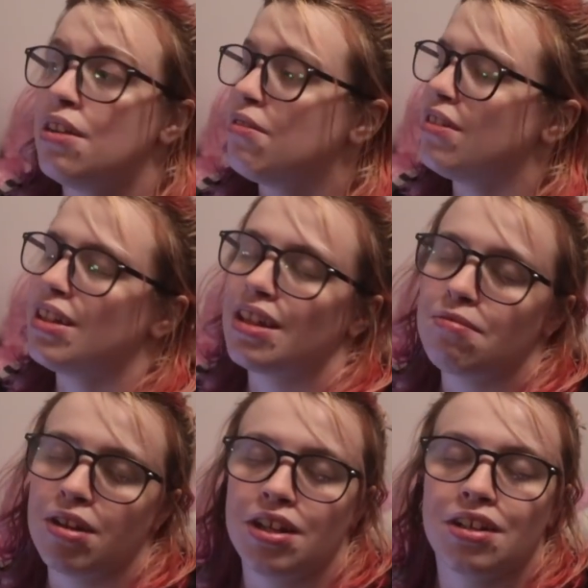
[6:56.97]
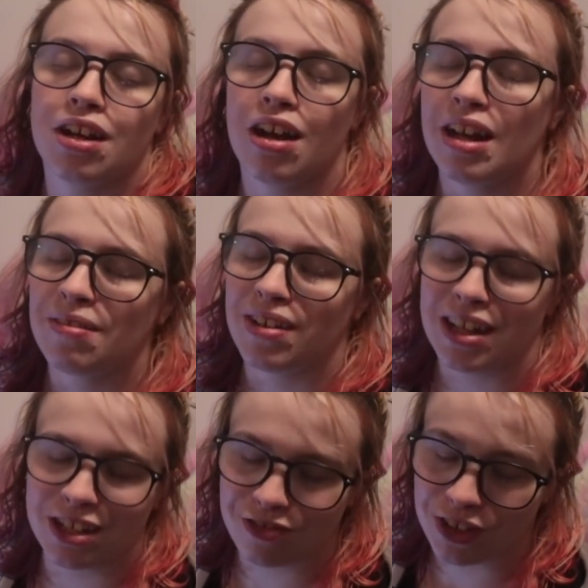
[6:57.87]
But with that in mind, I'm going to
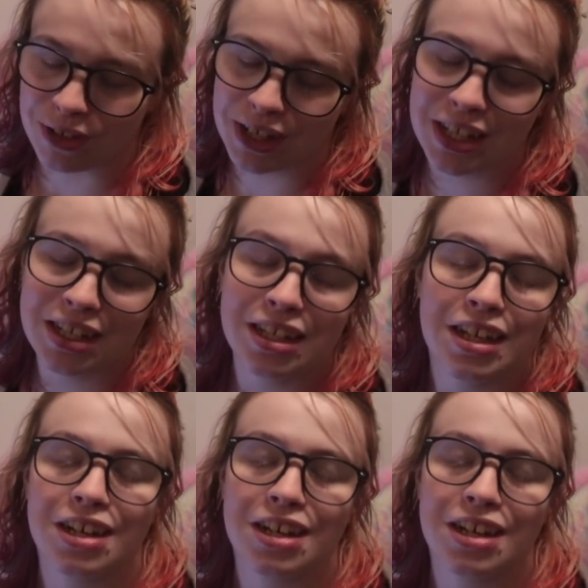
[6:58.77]
end this video here.